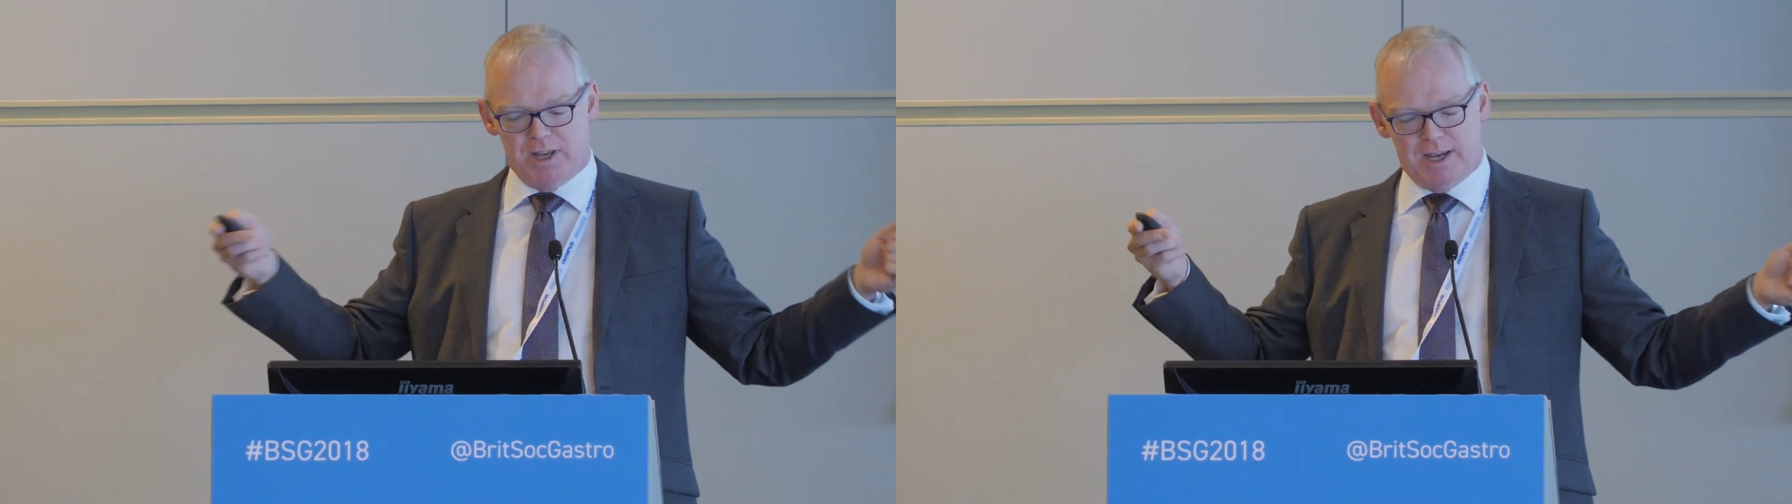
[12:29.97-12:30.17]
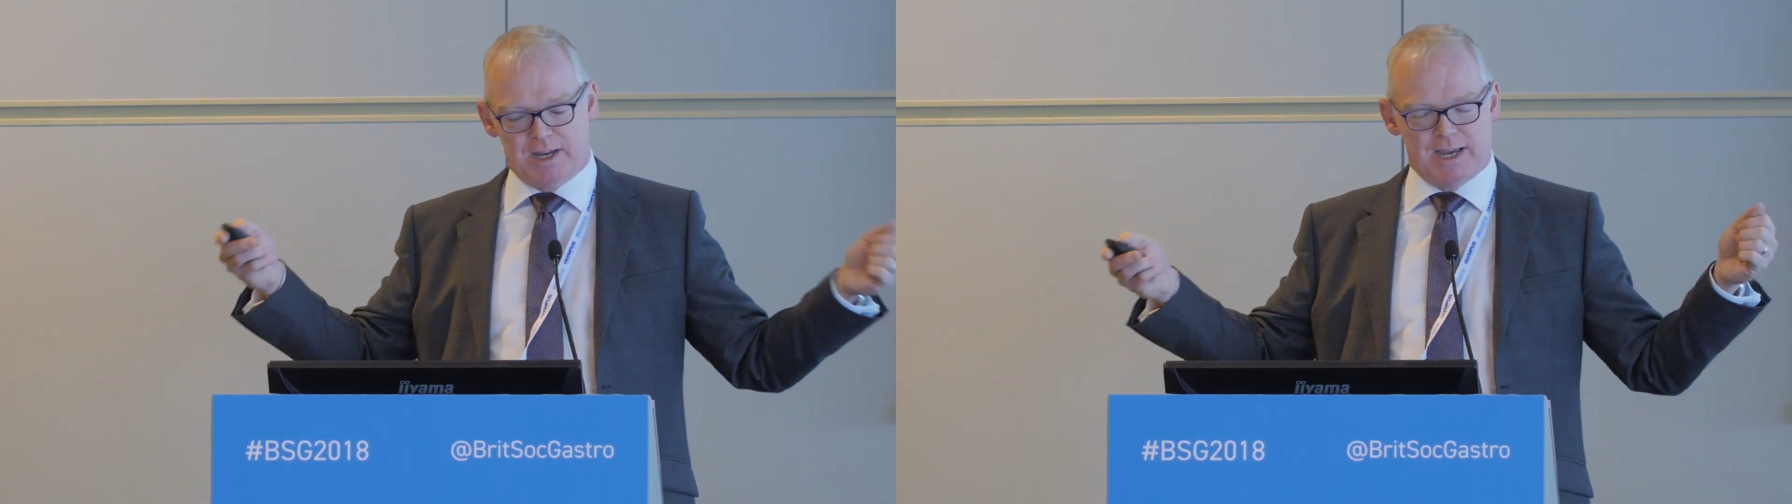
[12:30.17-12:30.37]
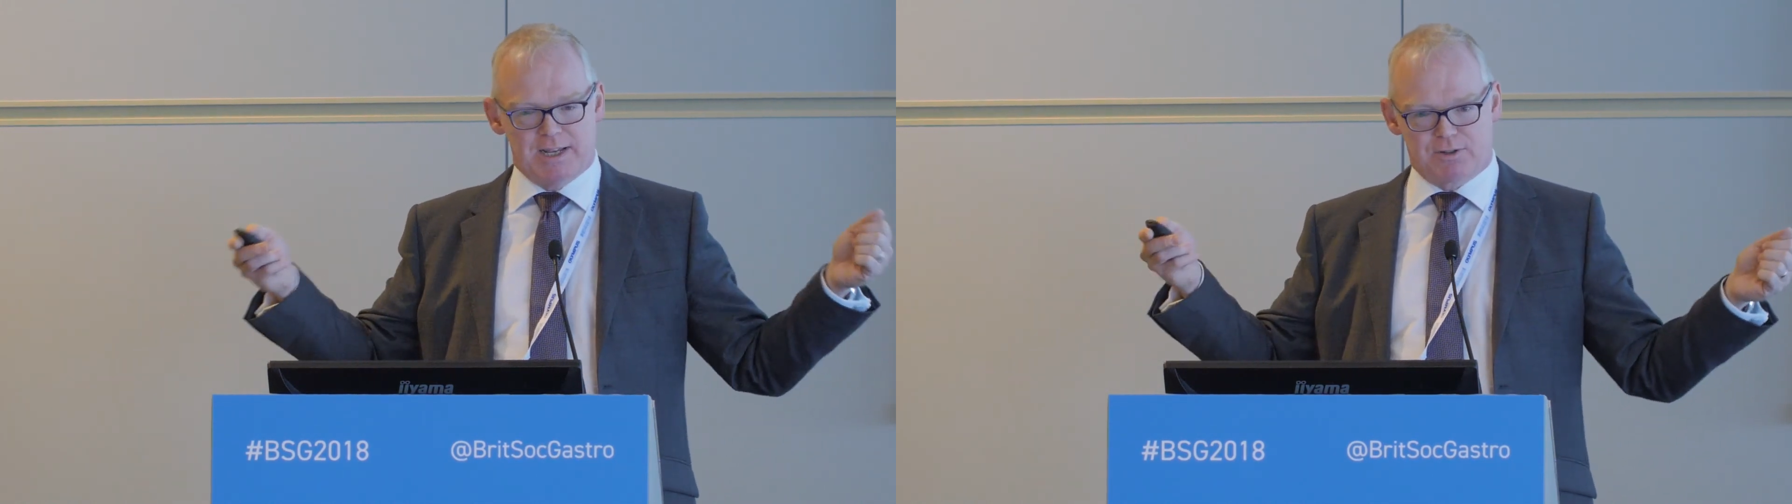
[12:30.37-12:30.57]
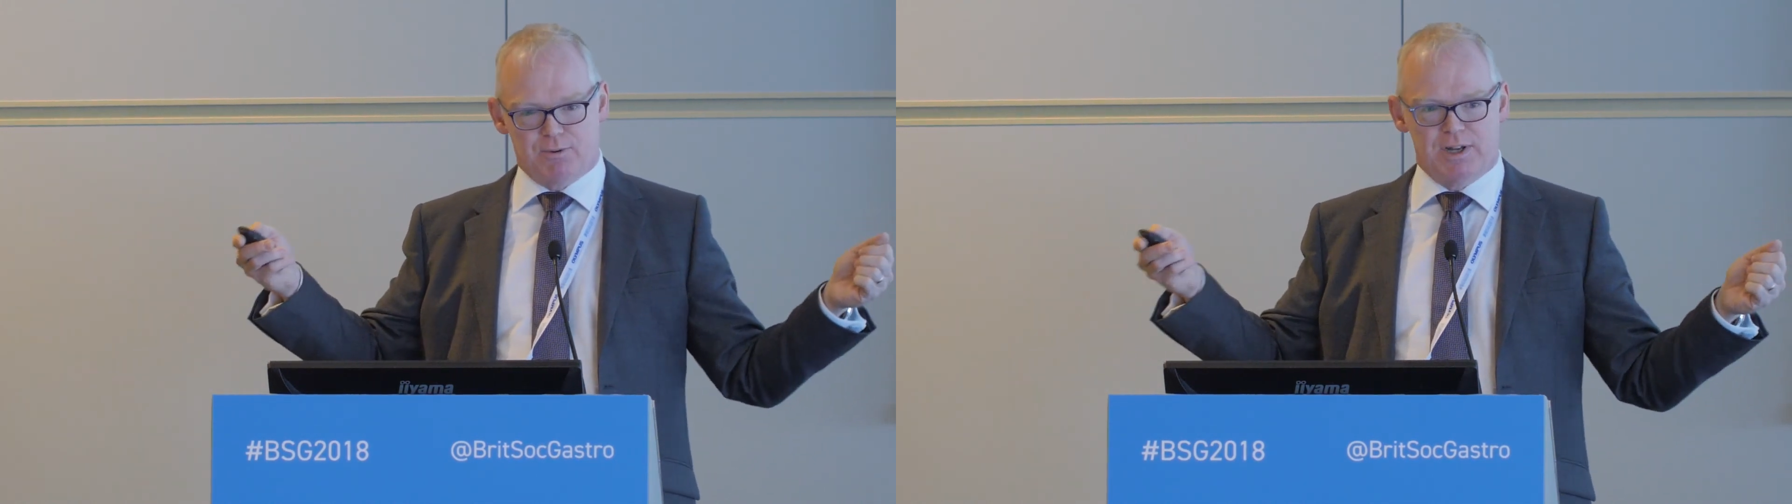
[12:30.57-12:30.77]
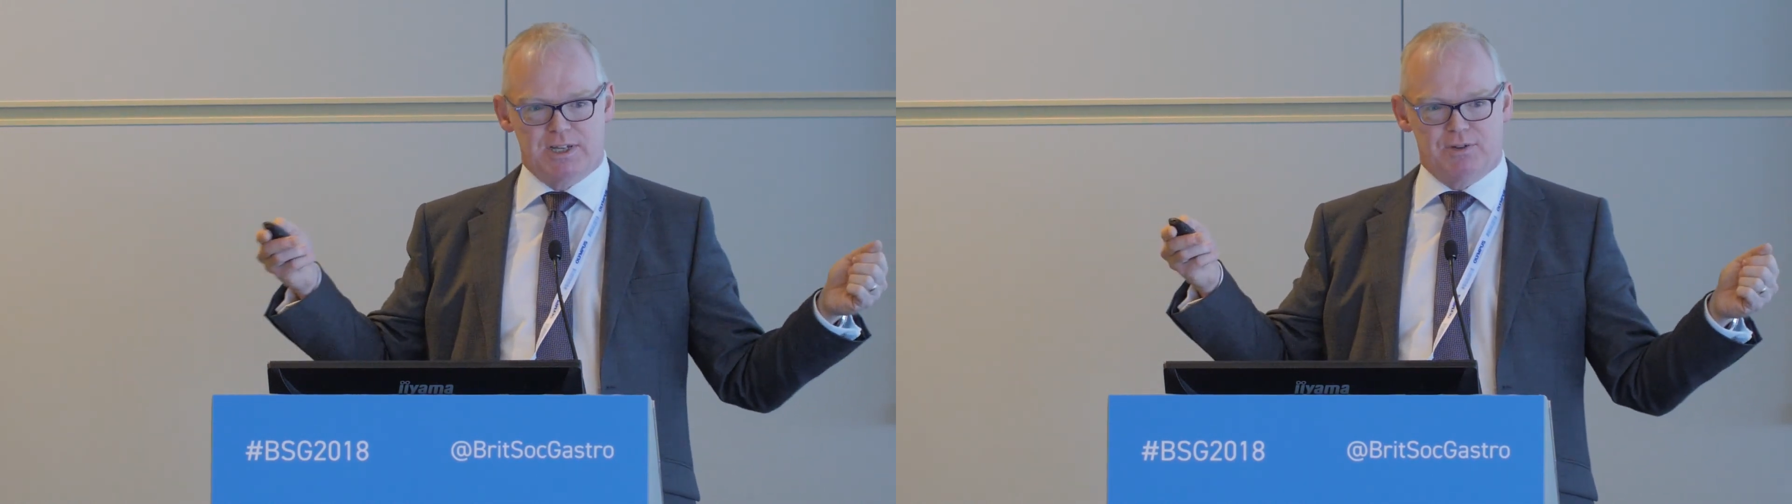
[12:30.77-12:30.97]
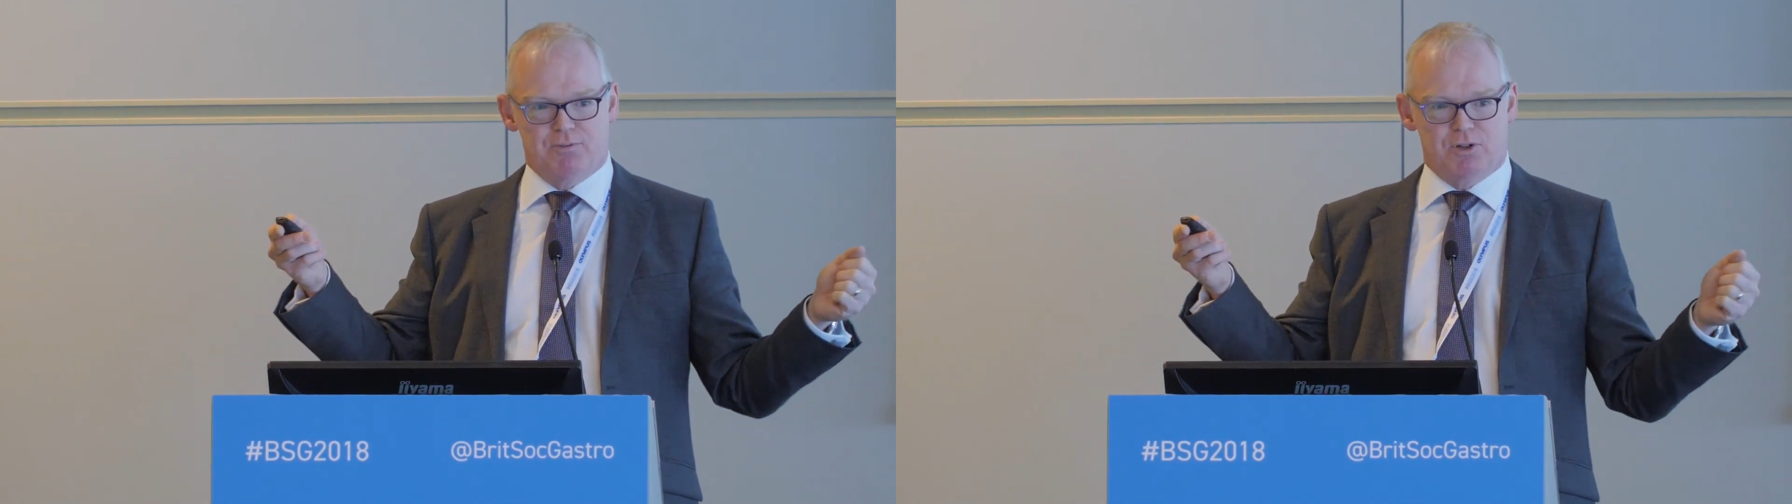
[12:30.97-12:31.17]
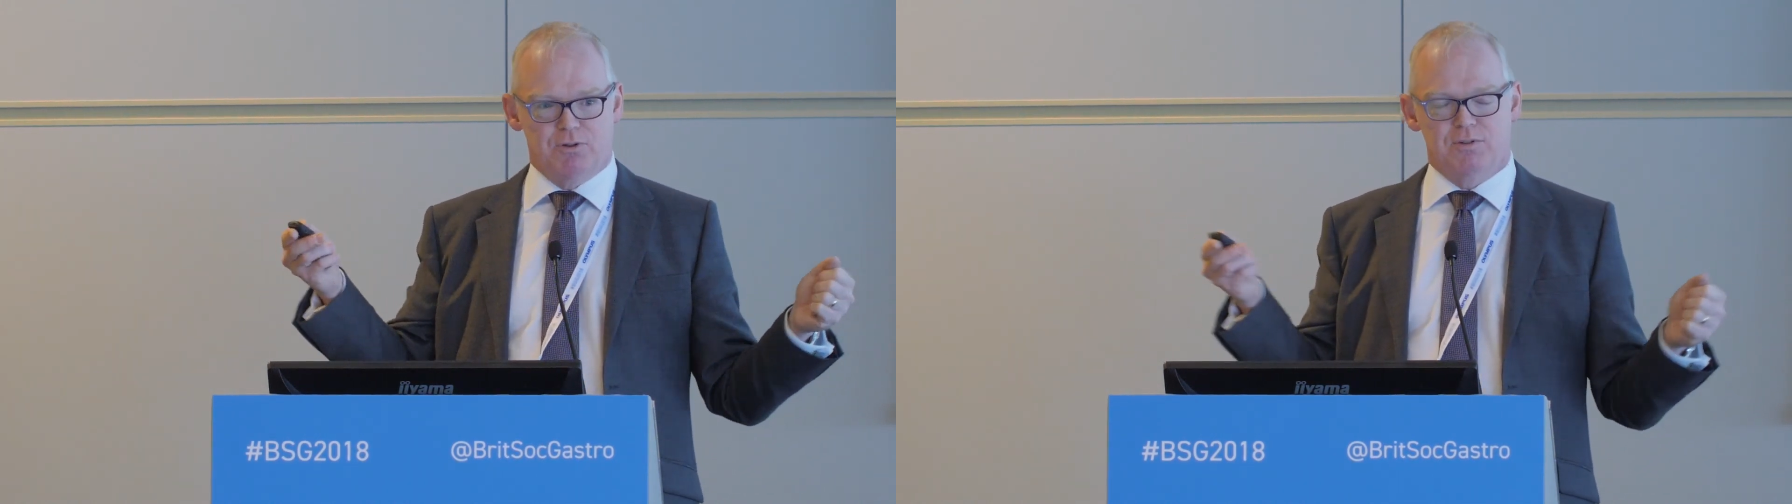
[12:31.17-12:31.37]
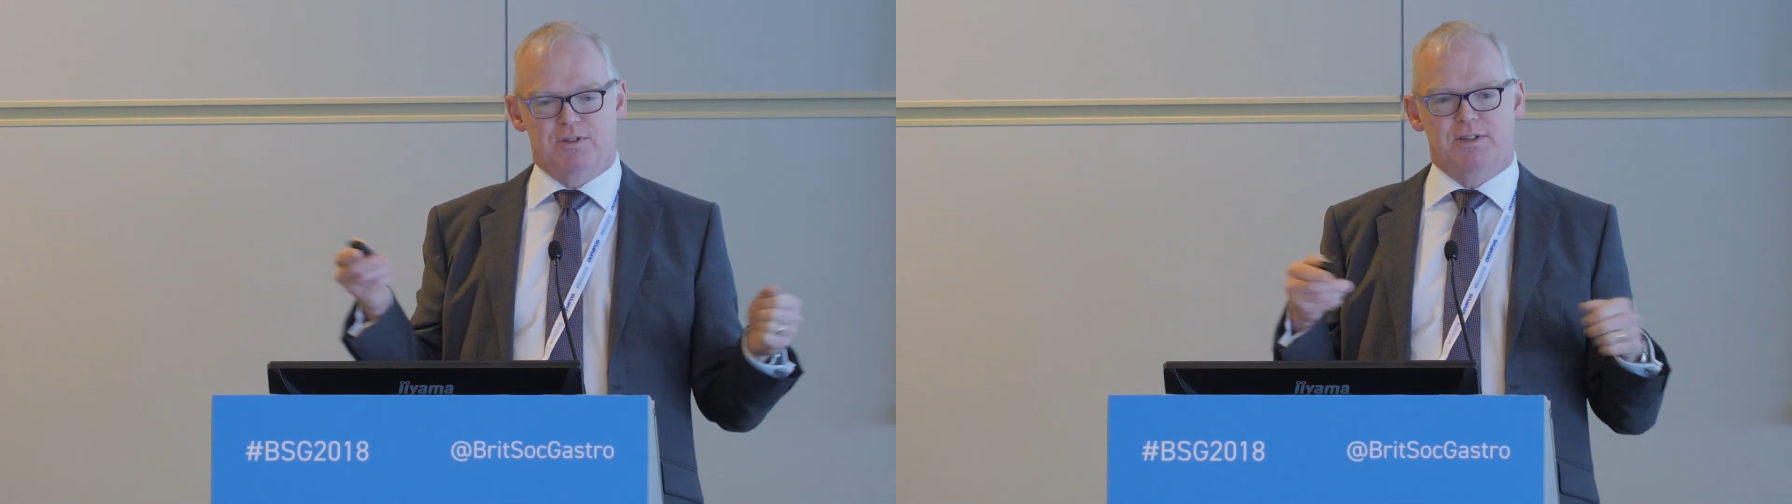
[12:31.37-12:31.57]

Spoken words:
it gets quite difficult.